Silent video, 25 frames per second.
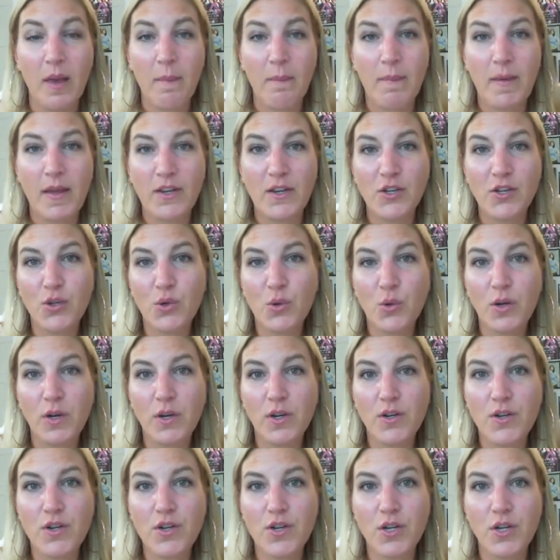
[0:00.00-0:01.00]
Make
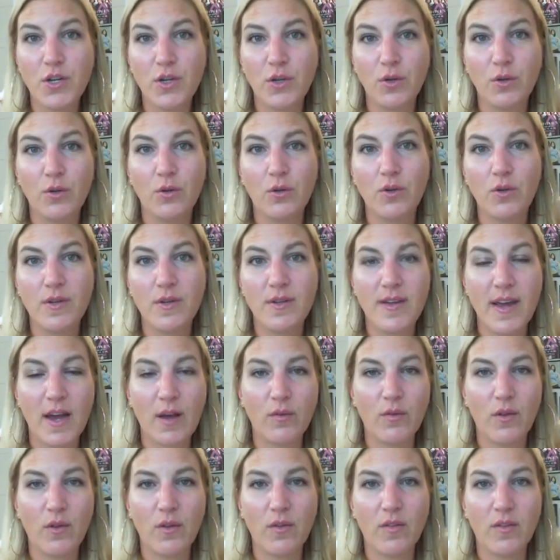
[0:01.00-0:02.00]
sure to
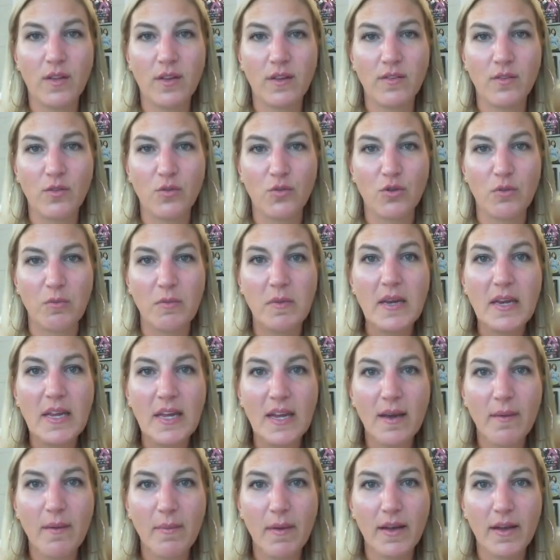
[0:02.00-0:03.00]
download the social
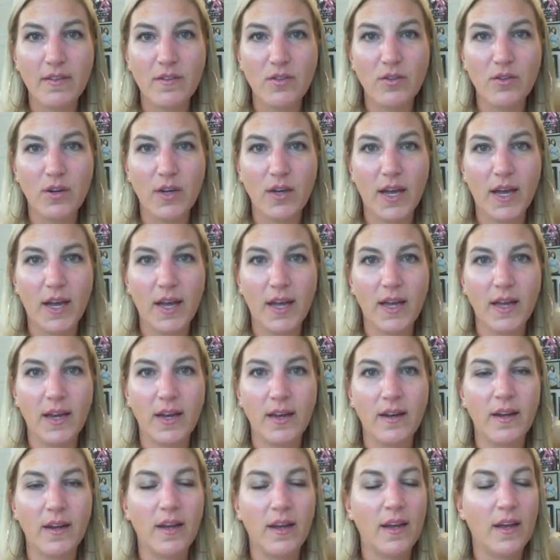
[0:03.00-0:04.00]
media ambassador
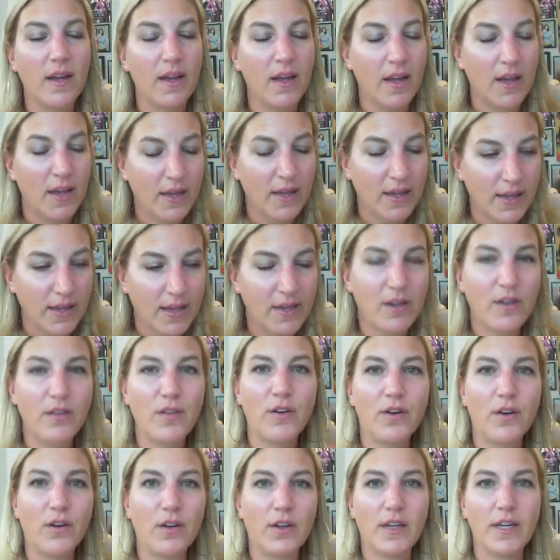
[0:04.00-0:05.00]
guide, get on
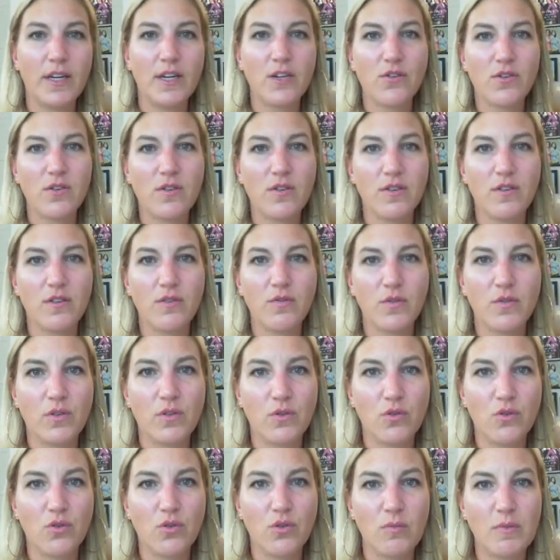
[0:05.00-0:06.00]
the early interest list for
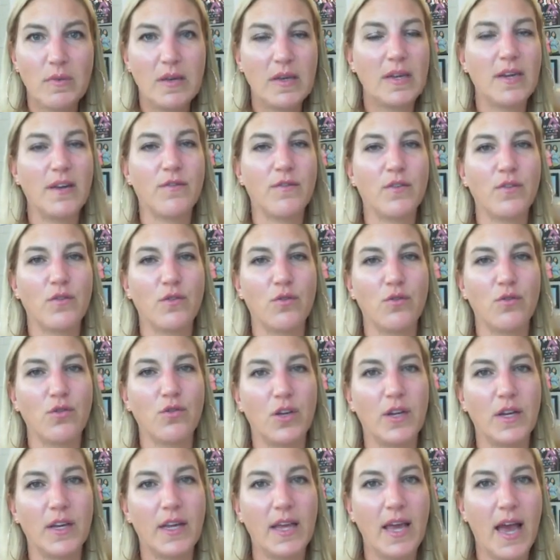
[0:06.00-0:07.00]
social media for Social
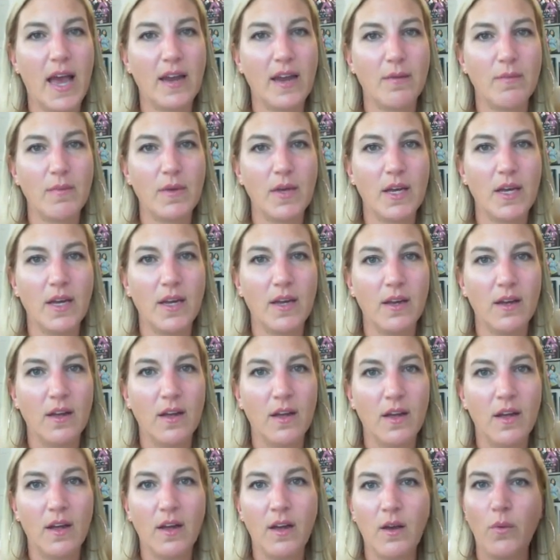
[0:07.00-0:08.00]
Good Academy.
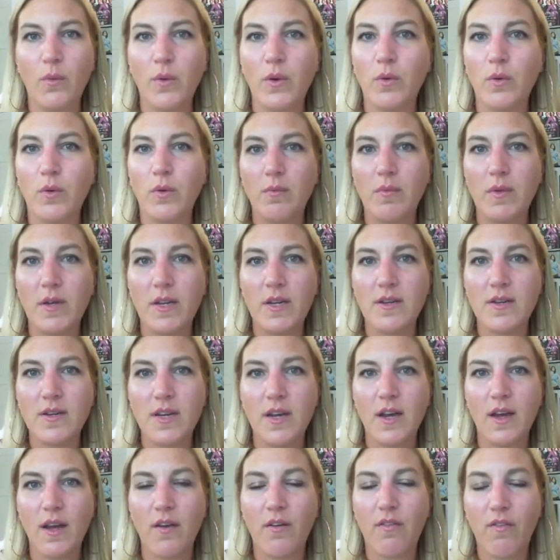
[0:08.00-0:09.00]
We will meet
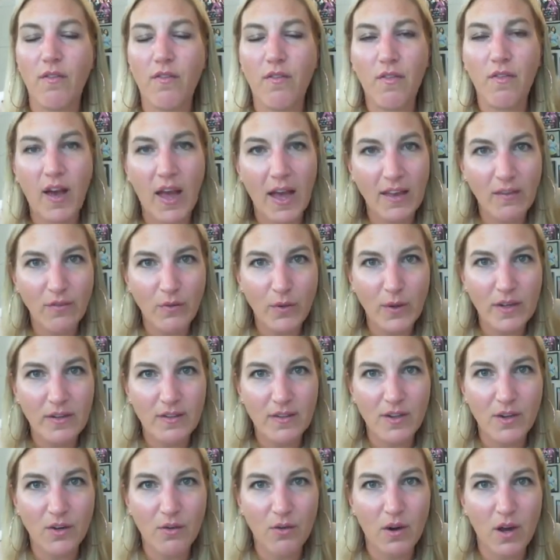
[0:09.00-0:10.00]
5 weeks
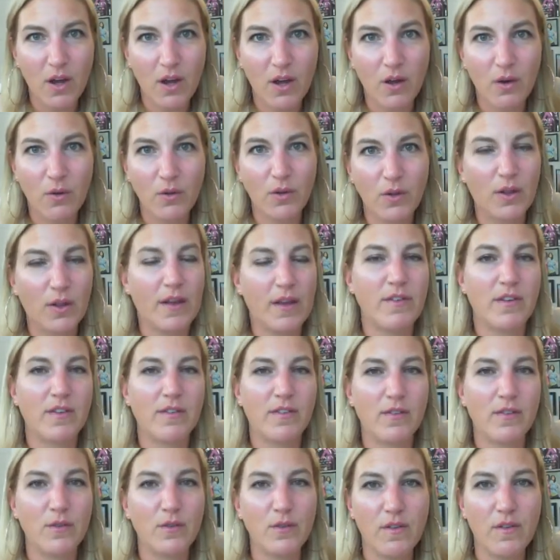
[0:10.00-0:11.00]
in a row. You'll have
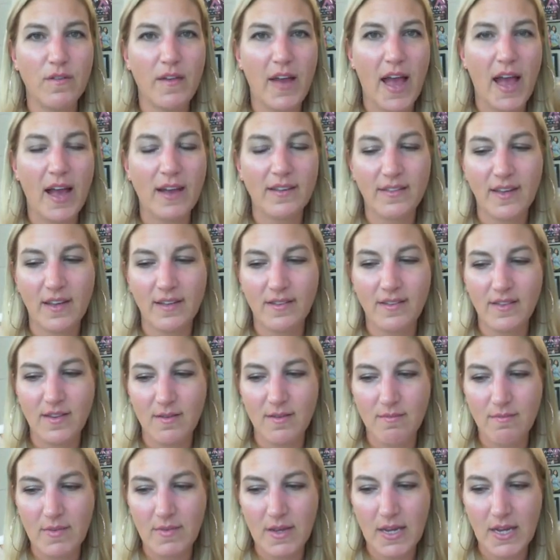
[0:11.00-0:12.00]
exclusive access to
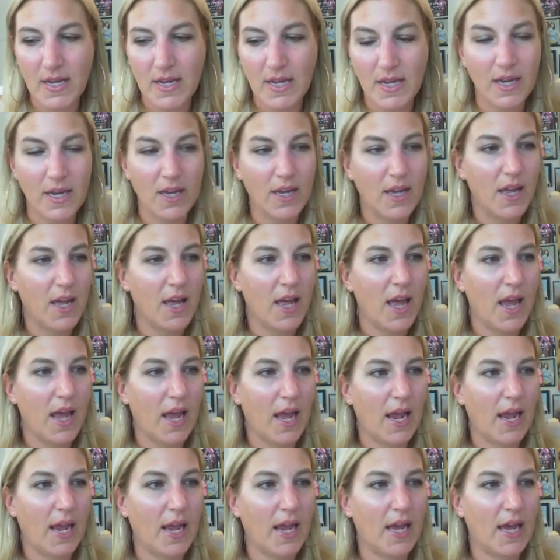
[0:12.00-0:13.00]
me,
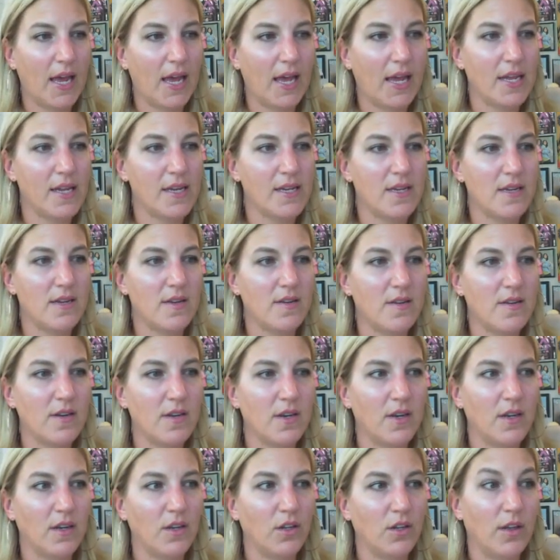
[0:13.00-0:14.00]
and
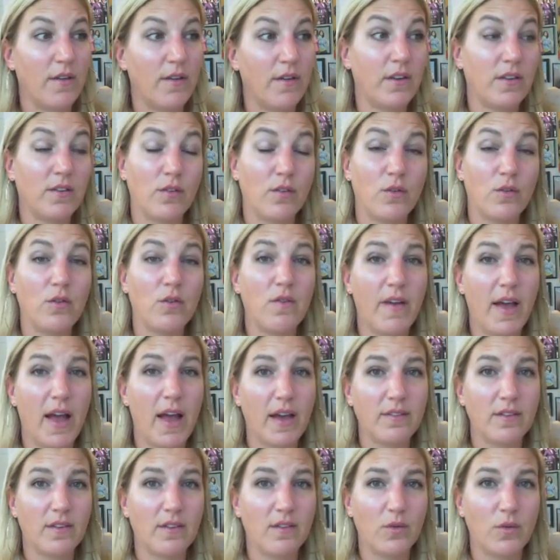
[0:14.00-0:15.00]
you'll have exclusive
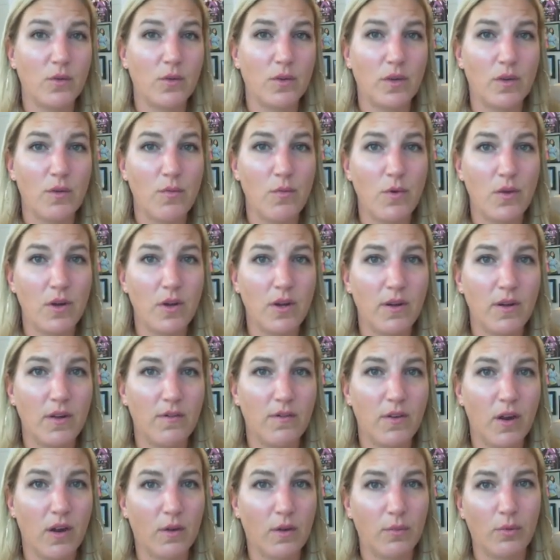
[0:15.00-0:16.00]
access to a community of
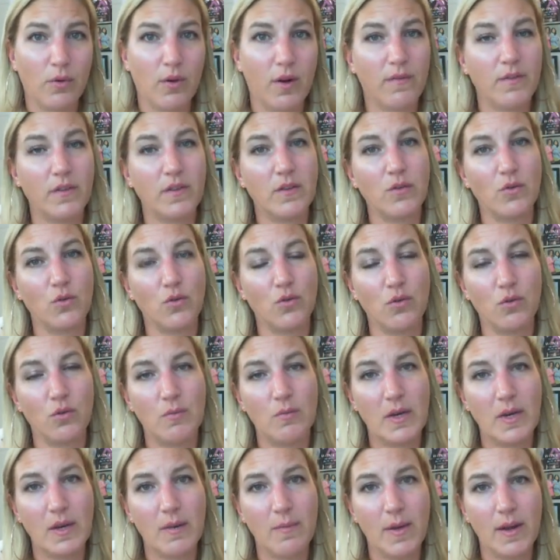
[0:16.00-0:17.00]
nonprofit social
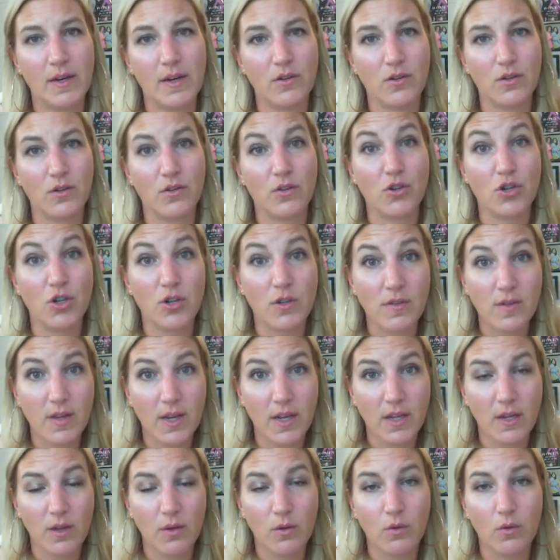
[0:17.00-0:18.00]
media managers, just
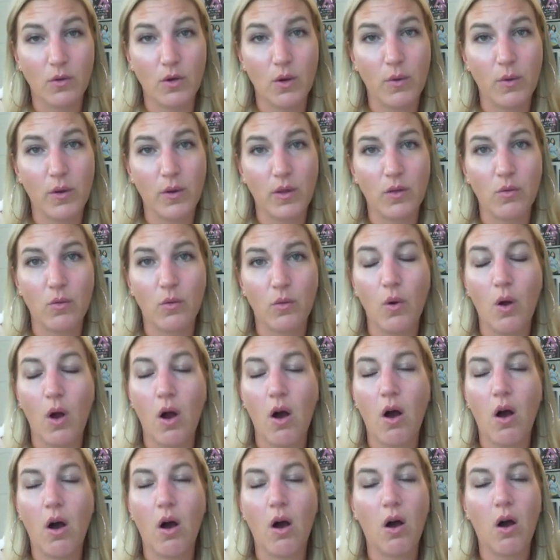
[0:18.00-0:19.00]
like you, going through
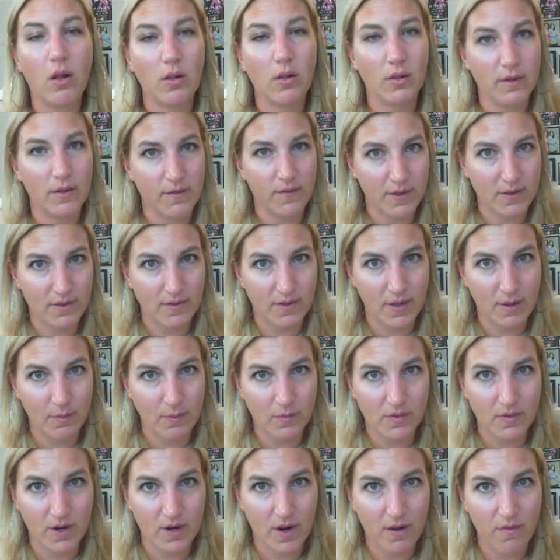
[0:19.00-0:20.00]
all of the same
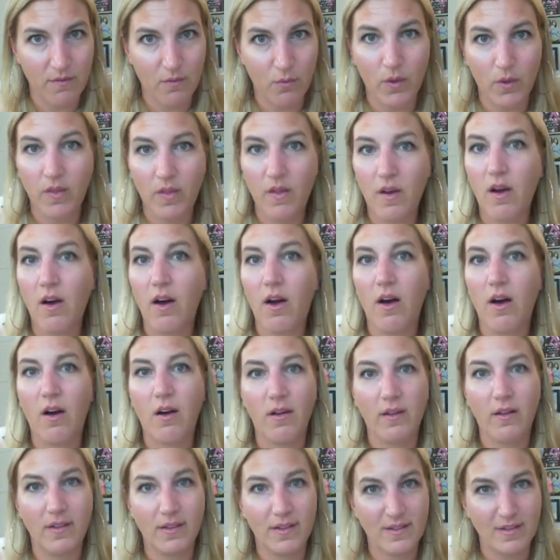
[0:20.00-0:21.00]
stuff with
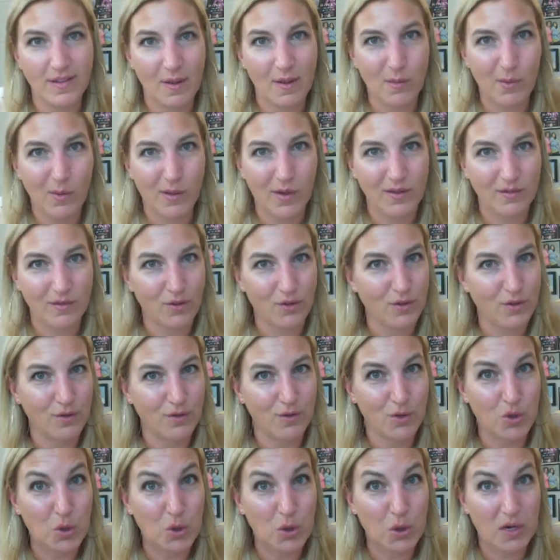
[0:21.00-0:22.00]
all the same questions.
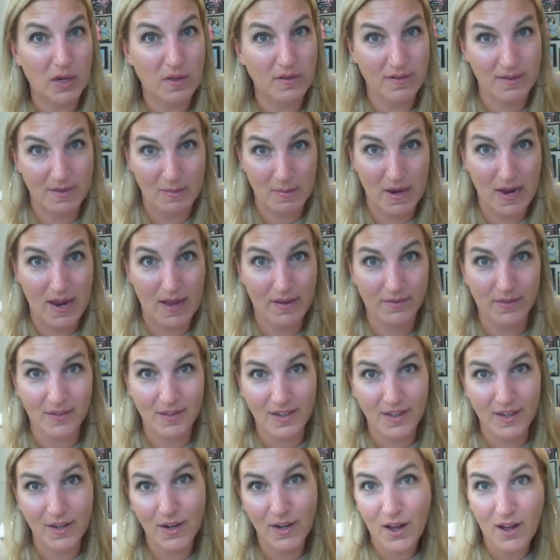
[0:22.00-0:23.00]
Trust me, I've
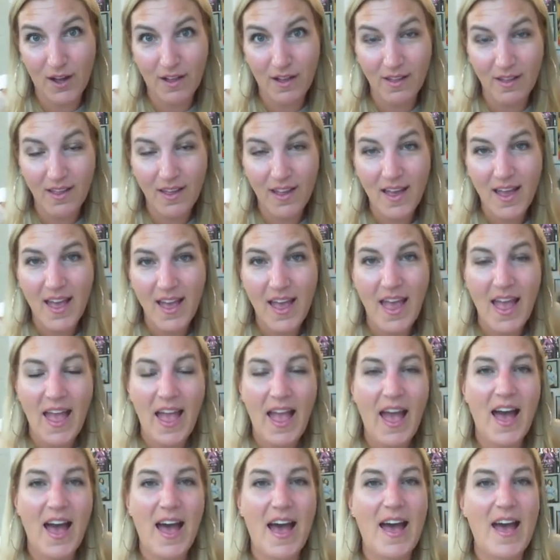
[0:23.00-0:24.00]
seen it all.
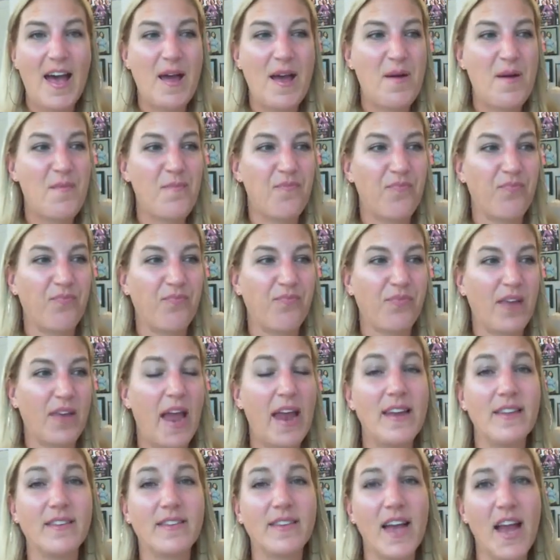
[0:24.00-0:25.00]
And
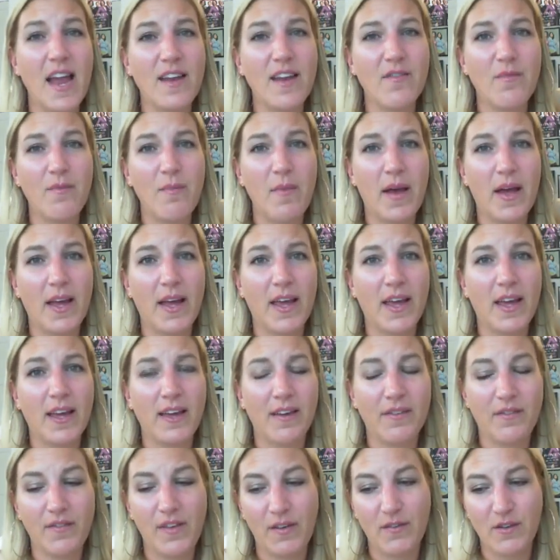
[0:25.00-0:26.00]
it's kind of my
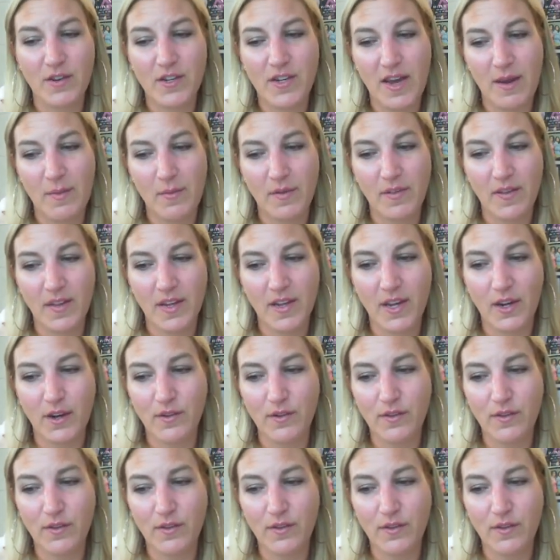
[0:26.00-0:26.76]
favorite time of the year.